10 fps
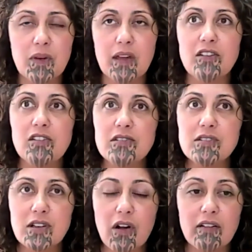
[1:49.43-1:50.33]
in
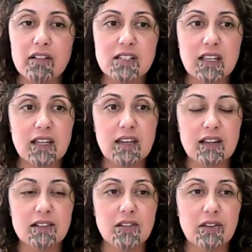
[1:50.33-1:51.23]
using Iris
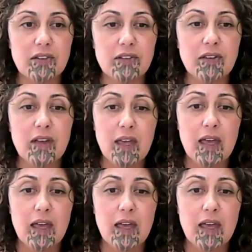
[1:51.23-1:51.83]
Connect to